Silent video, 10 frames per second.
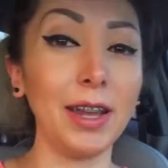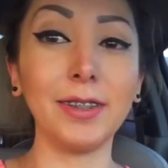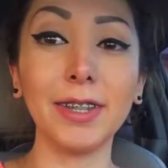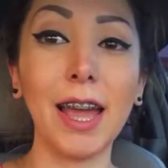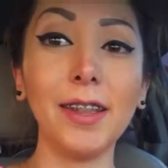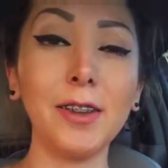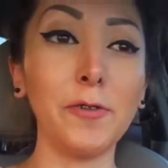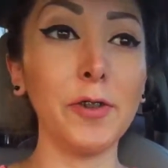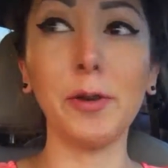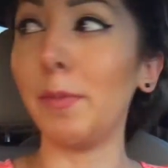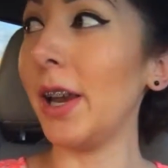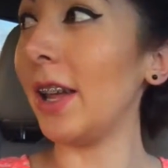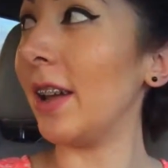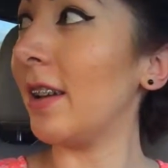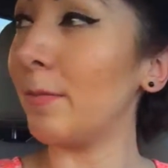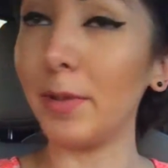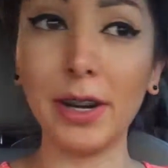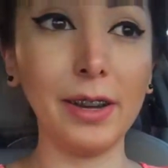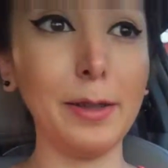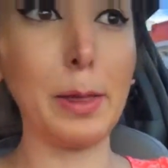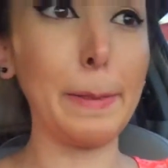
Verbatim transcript: I just handed over the money, but